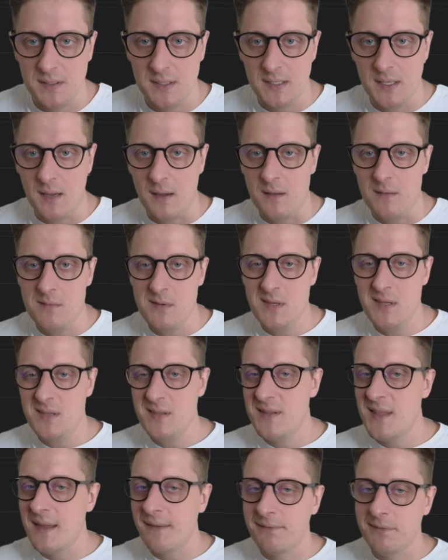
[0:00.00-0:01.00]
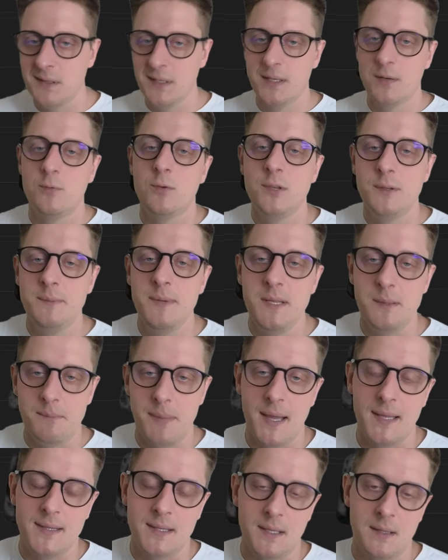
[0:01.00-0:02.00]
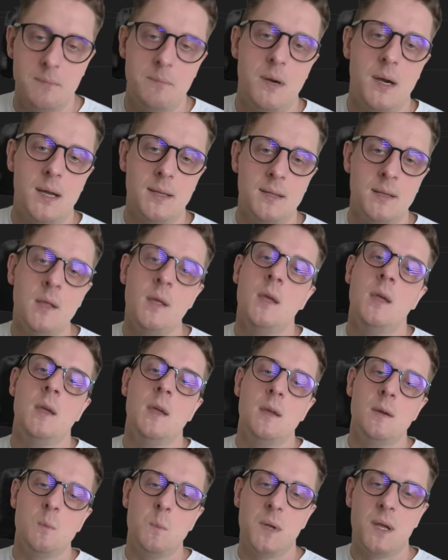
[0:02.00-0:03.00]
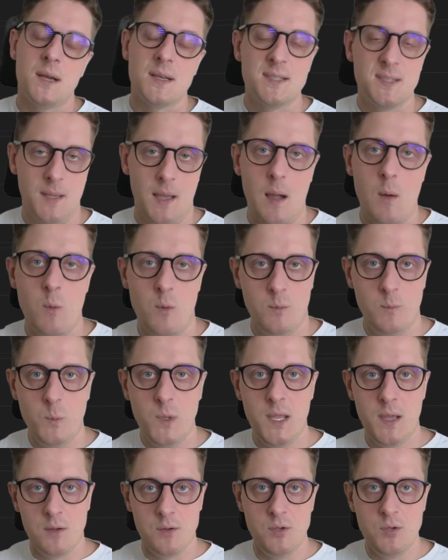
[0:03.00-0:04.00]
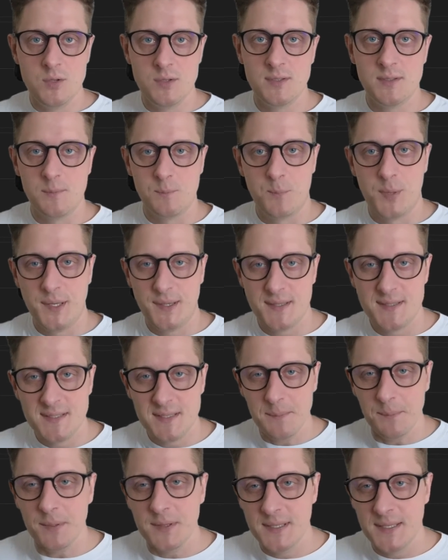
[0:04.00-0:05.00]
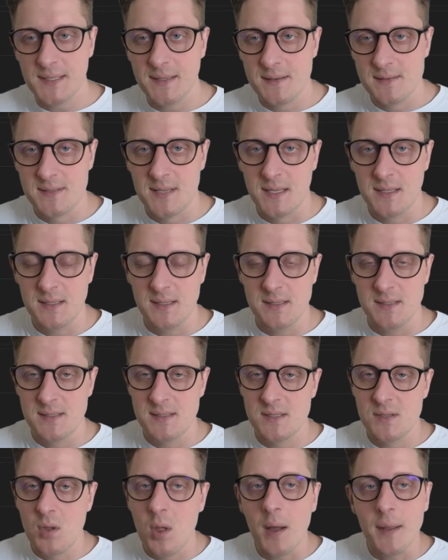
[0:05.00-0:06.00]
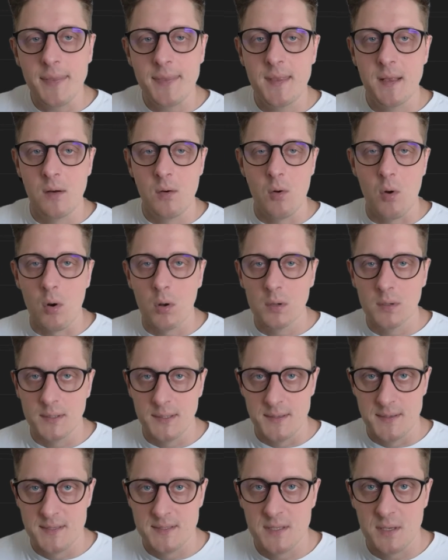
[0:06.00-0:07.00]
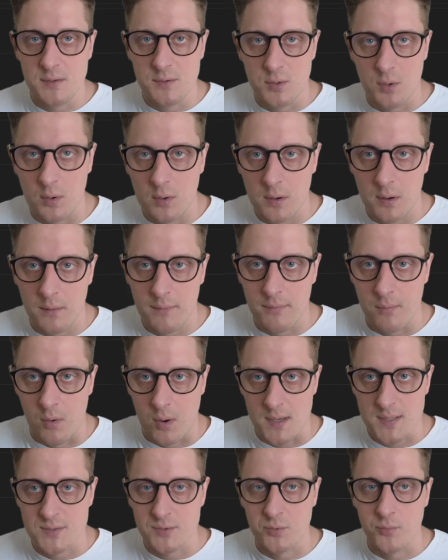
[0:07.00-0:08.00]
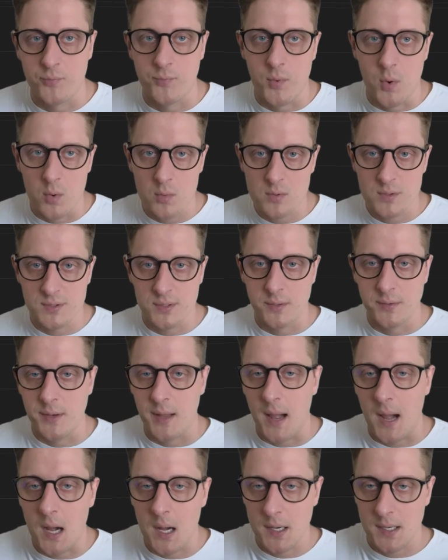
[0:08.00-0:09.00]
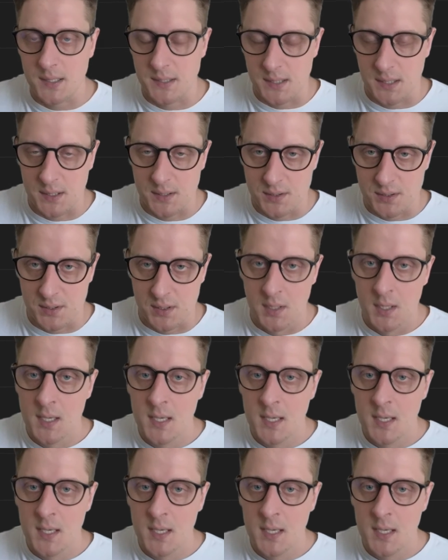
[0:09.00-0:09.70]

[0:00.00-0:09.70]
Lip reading: It definitely could be better, but because we are using pretty simple dataset, it's not the goal in this tutorial for us to focus on the architecture,